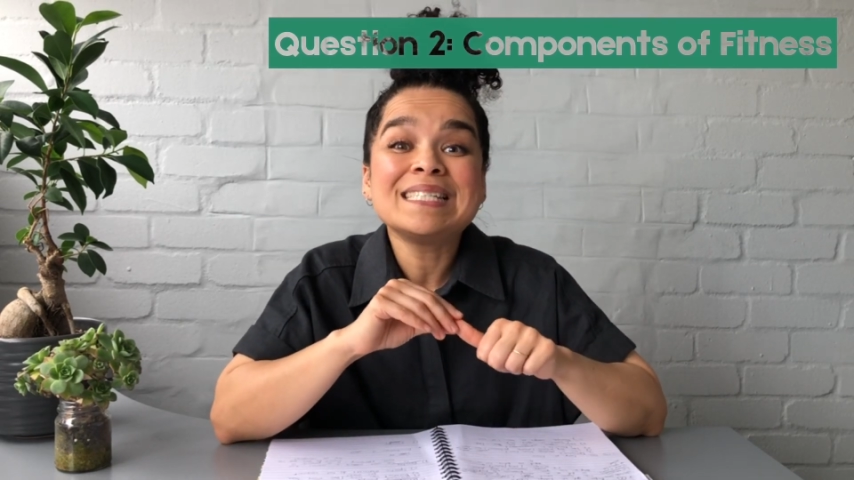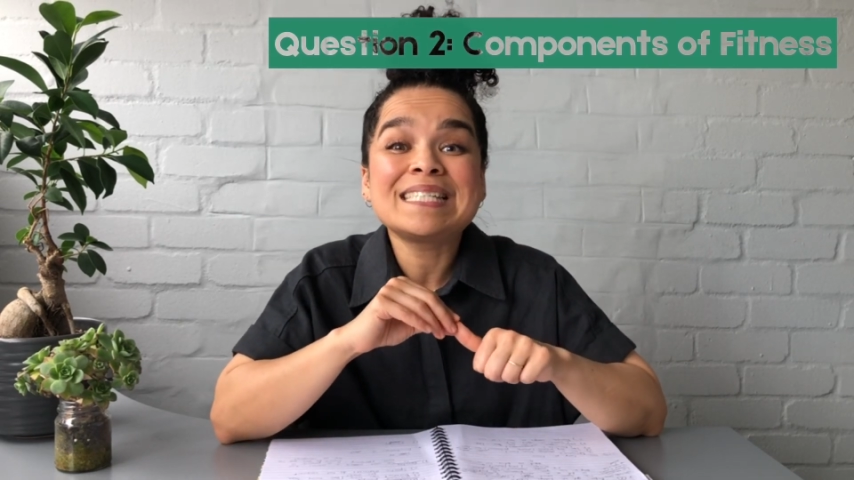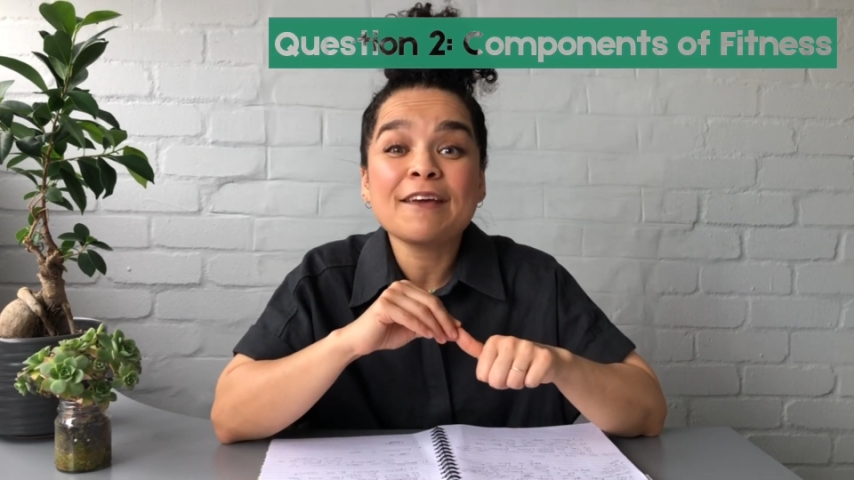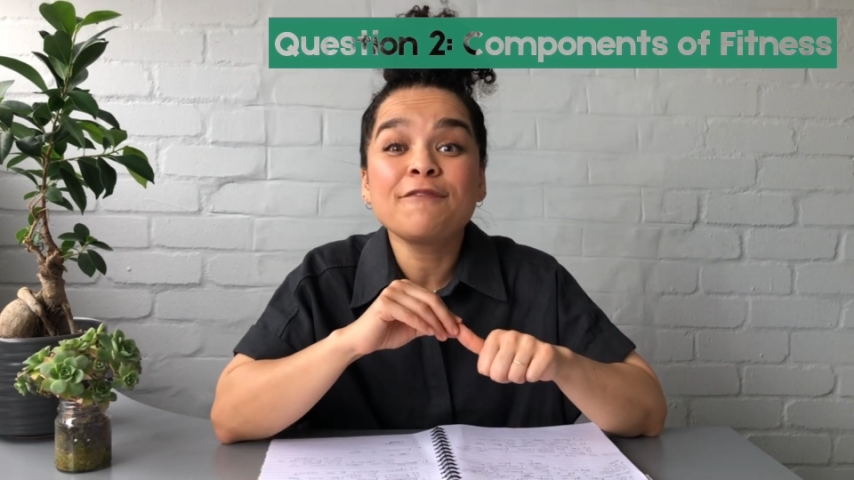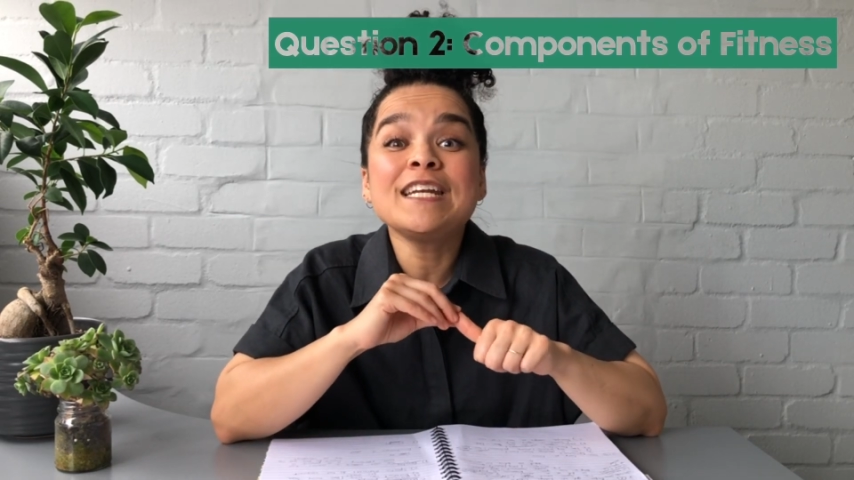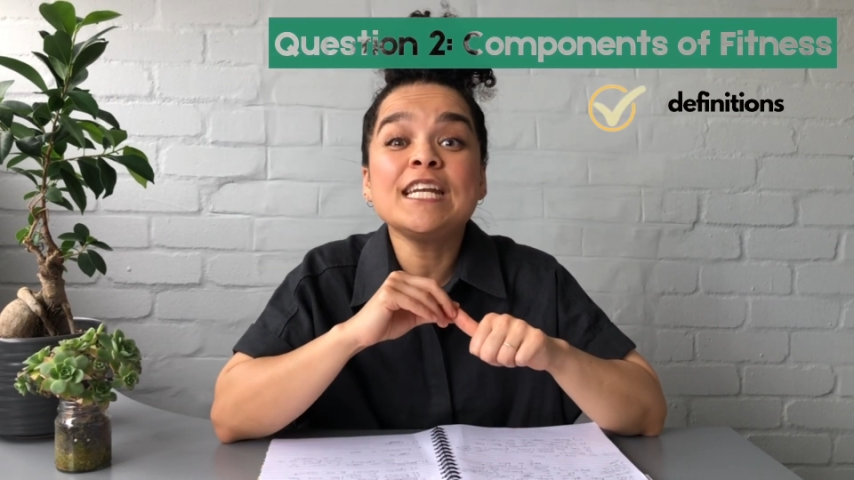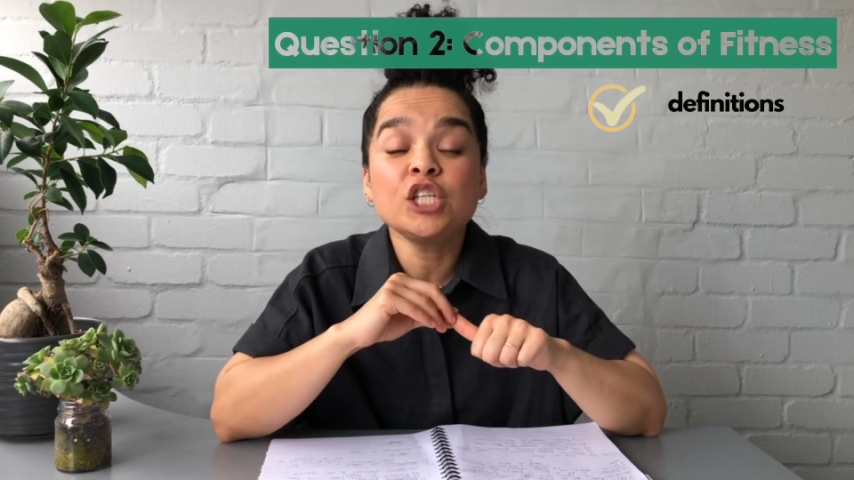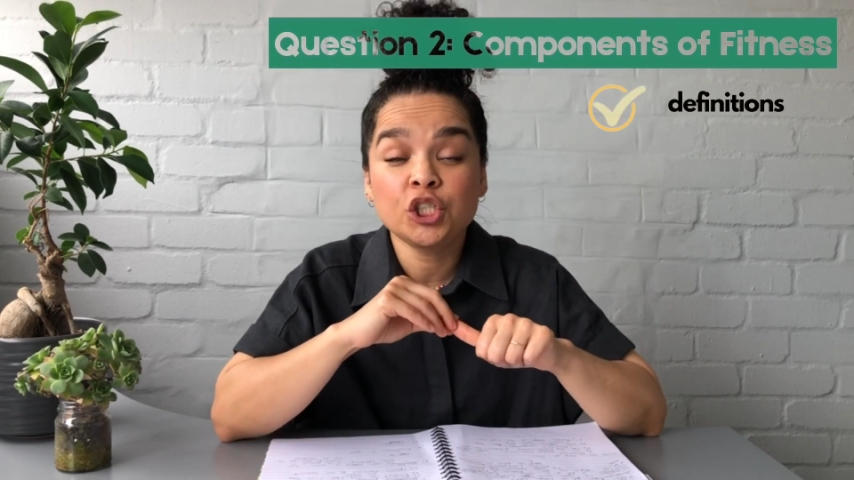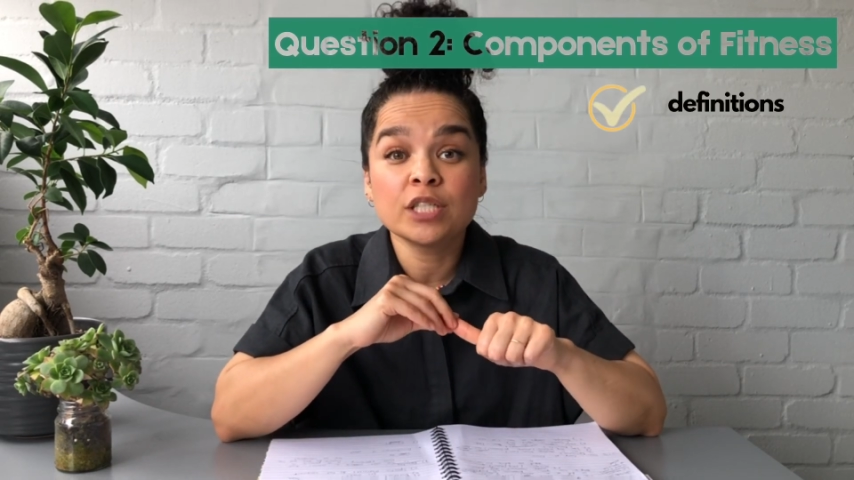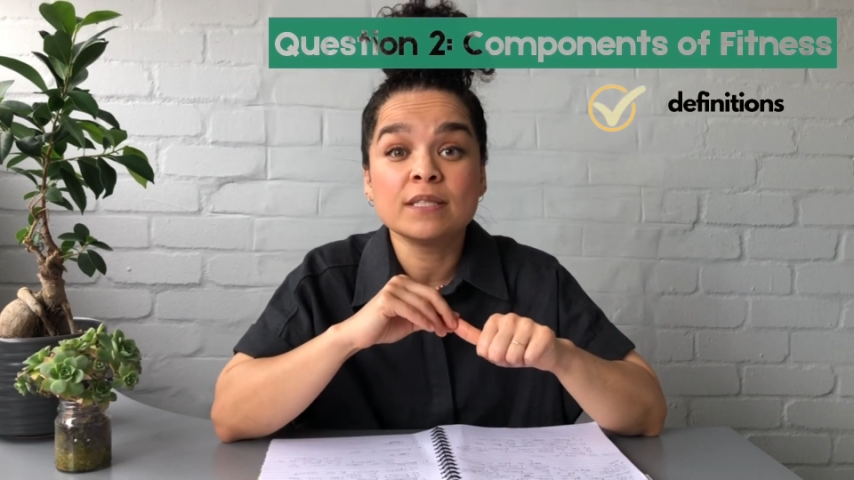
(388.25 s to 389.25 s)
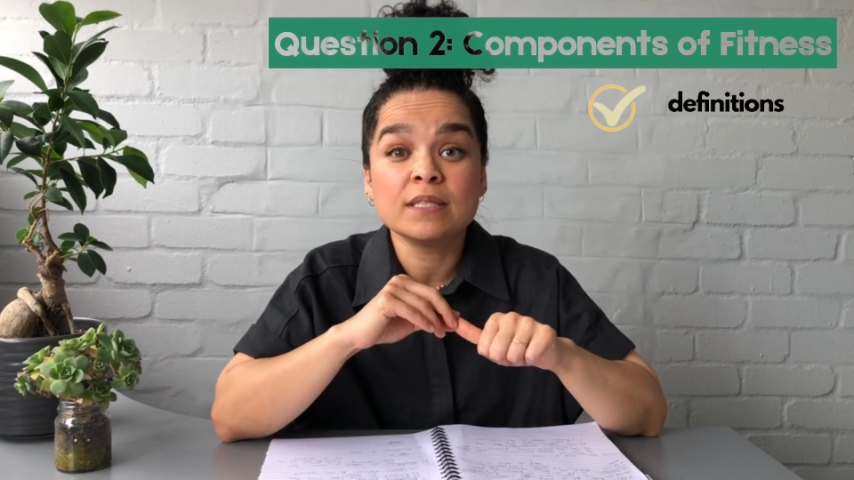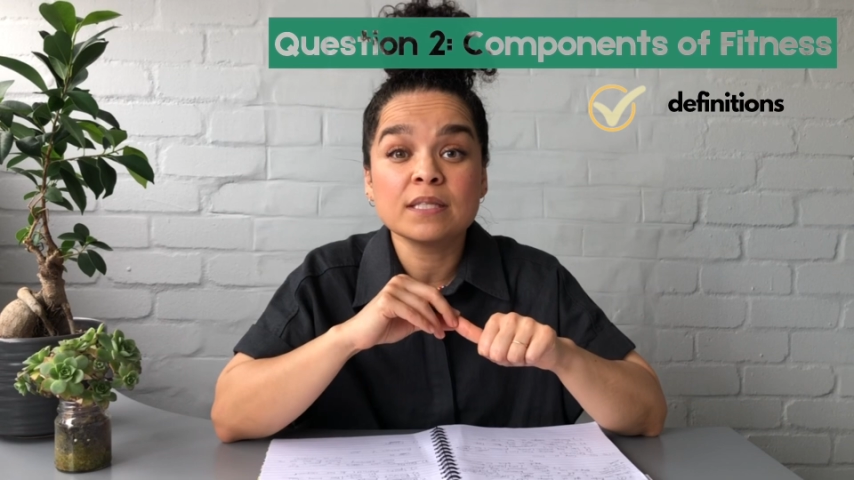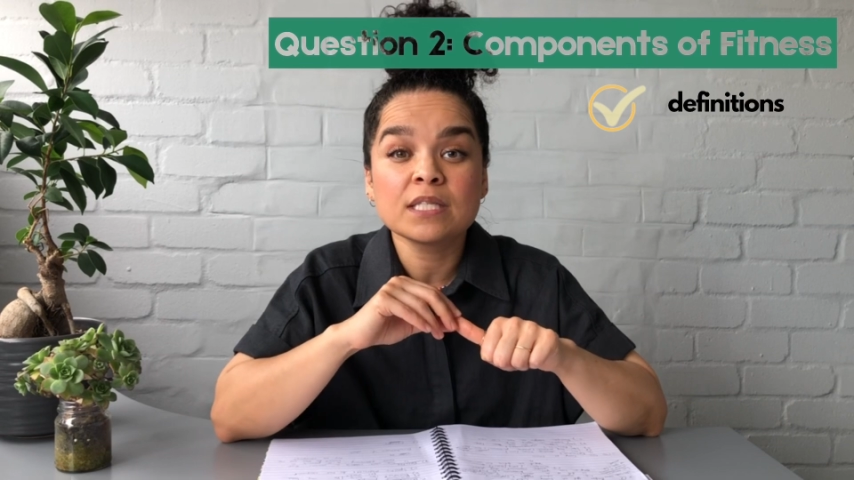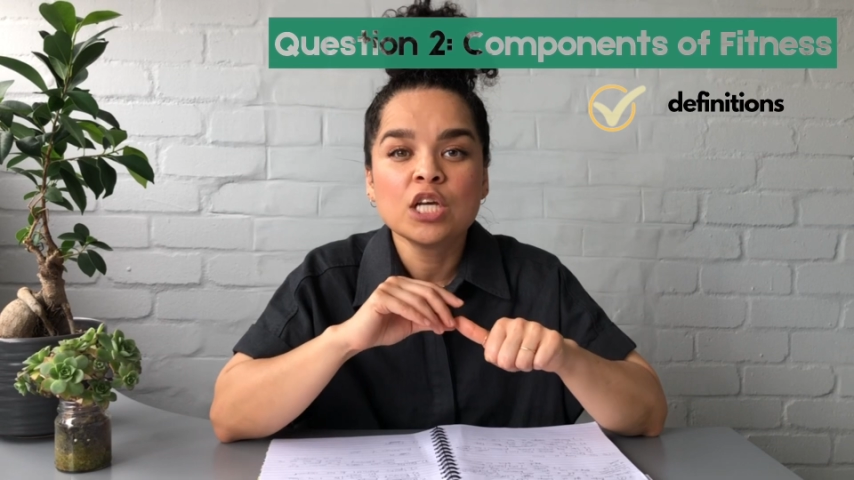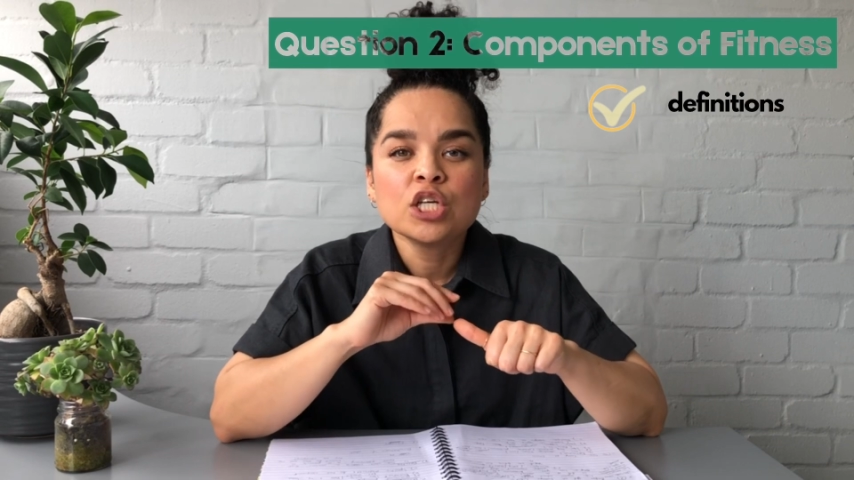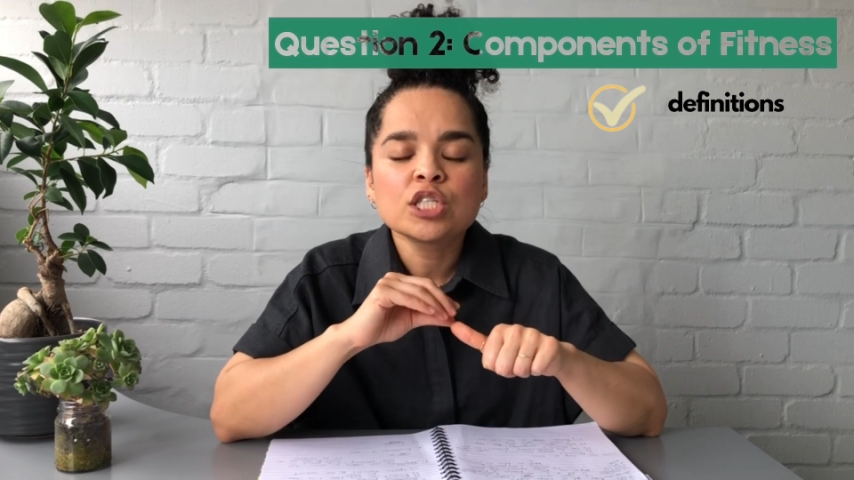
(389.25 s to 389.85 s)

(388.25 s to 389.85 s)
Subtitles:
definitions.